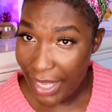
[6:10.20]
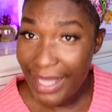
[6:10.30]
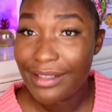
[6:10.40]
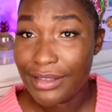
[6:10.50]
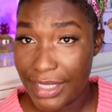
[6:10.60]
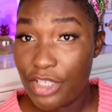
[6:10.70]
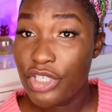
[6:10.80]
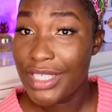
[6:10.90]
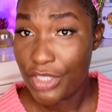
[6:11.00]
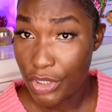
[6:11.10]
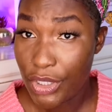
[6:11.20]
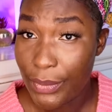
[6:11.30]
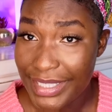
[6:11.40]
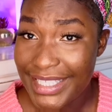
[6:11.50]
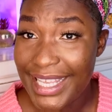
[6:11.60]
Well, then you need to
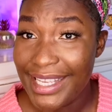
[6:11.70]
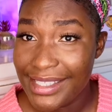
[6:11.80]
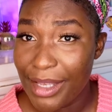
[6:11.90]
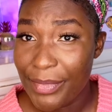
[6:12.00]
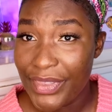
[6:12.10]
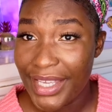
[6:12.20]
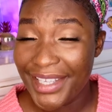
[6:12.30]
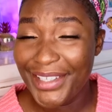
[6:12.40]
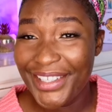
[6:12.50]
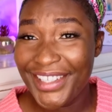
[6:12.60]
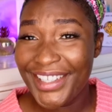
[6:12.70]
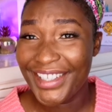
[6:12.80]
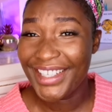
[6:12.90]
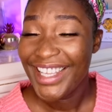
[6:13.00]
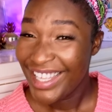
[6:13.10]
go and say something.
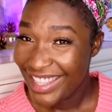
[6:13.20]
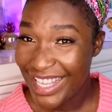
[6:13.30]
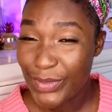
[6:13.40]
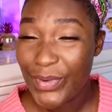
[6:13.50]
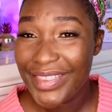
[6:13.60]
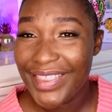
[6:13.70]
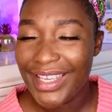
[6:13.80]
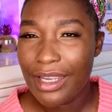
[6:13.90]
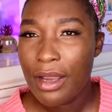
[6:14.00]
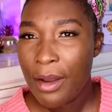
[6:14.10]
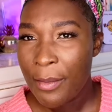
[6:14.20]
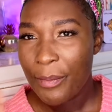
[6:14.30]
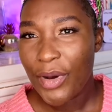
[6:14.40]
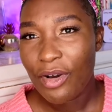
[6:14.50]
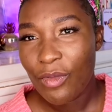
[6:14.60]
That's one thing.
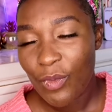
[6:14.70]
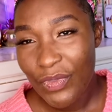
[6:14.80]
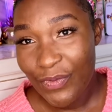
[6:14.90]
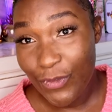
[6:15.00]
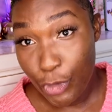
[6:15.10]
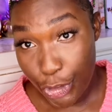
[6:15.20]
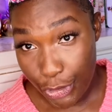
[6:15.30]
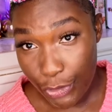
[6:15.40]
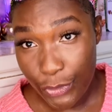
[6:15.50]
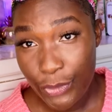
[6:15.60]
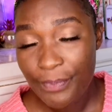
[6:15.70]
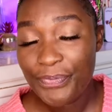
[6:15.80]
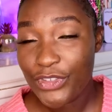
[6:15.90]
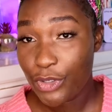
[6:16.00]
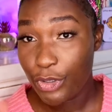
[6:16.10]
But for you,
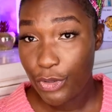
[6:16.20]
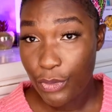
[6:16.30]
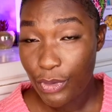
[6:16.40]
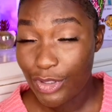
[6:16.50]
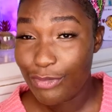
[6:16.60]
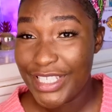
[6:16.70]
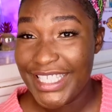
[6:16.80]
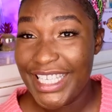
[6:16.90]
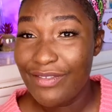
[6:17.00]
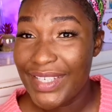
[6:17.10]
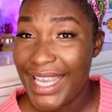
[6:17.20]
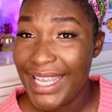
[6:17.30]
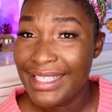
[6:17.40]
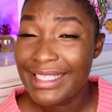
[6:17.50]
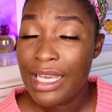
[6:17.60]
so you on the receiving
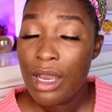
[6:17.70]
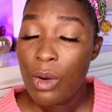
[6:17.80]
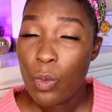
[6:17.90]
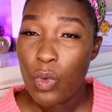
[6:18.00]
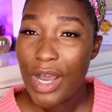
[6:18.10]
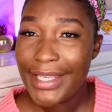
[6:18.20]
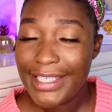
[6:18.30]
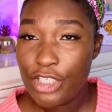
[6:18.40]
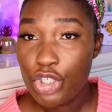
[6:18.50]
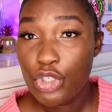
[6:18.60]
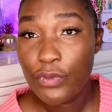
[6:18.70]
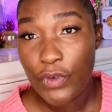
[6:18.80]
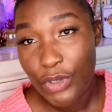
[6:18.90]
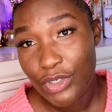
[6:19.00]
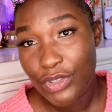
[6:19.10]
end, what I need you to
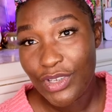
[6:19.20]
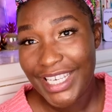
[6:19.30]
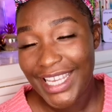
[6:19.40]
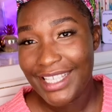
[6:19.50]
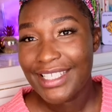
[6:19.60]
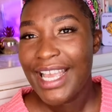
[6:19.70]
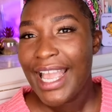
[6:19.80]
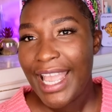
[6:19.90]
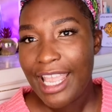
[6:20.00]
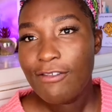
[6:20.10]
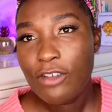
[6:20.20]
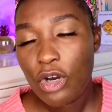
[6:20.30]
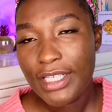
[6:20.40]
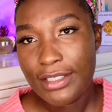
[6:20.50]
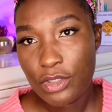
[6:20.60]
focus on is, if
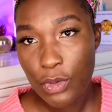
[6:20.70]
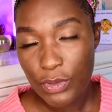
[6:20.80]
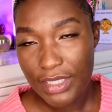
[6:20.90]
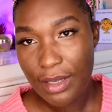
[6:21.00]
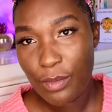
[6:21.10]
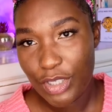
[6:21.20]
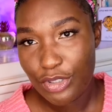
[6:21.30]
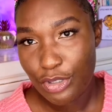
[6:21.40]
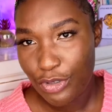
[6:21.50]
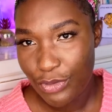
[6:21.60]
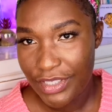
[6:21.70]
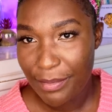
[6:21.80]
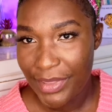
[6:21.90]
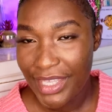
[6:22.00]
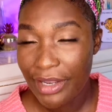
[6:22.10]
God has told someone to do
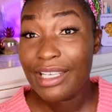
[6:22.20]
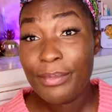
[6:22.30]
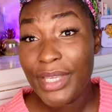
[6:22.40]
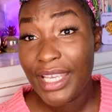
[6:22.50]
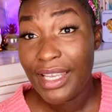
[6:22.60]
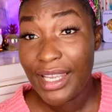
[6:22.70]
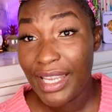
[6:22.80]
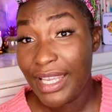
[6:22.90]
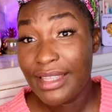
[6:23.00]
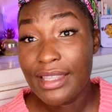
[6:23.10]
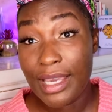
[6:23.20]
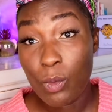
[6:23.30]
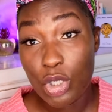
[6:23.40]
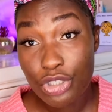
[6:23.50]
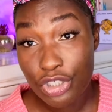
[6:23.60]
something, it can be either they
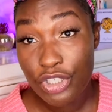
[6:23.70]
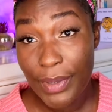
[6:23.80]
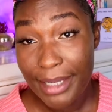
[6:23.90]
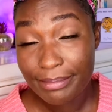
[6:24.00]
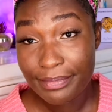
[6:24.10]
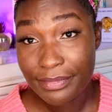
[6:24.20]
want to do it